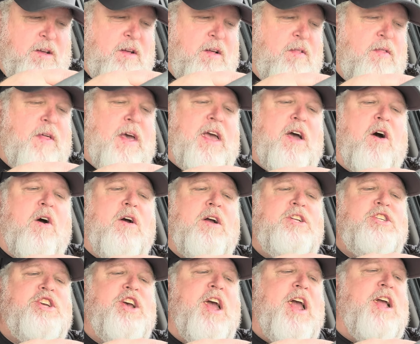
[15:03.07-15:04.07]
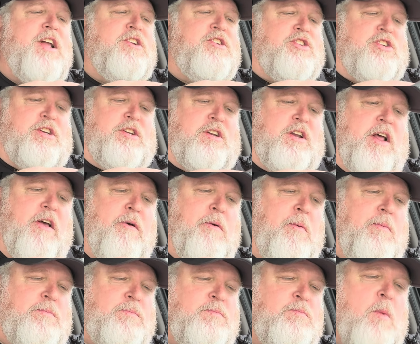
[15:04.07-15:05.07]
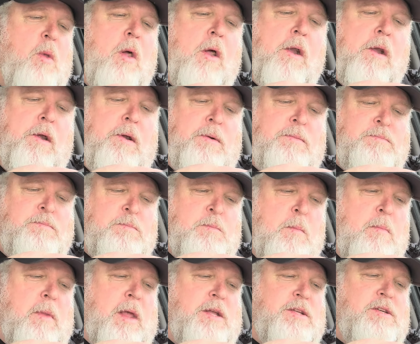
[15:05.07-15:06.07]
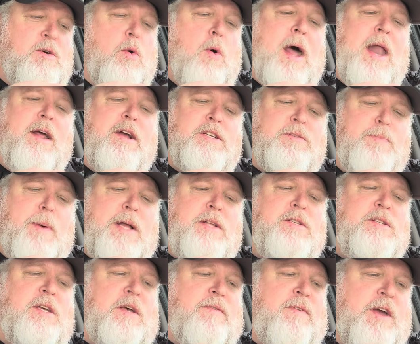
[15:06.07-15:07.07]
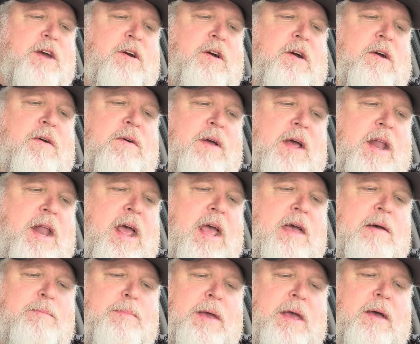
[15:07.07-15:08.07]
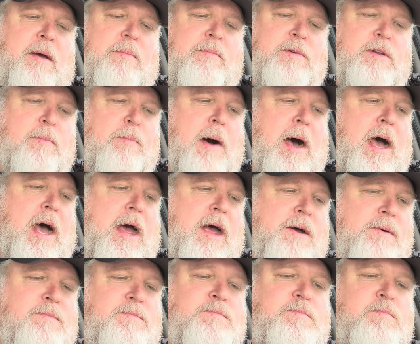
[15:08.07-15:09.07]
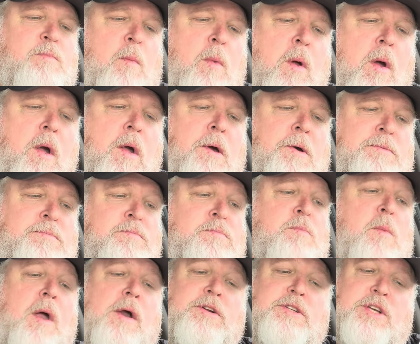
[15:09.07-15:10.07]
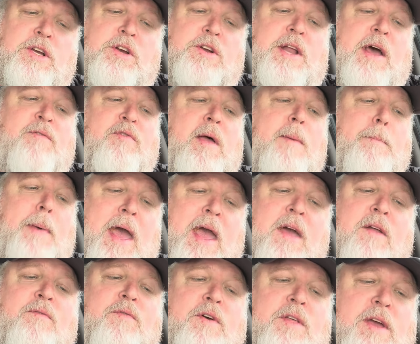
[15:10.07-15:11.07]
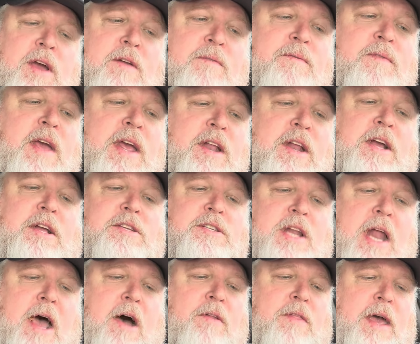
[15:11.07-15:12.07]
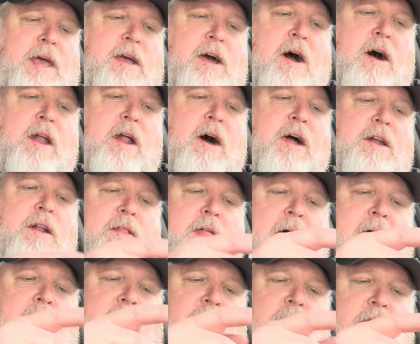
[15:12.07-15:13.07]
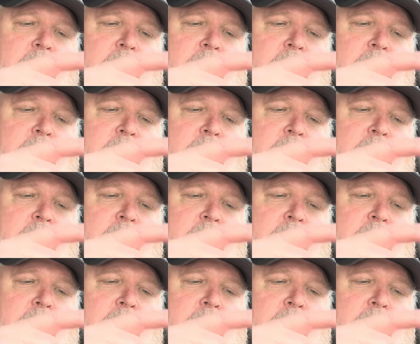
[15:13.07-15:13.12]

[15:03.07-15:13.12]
they are a changing. It's quite expensive here at AMPM to buy. So you're definitely paying for the convenience now. They caught on to that, you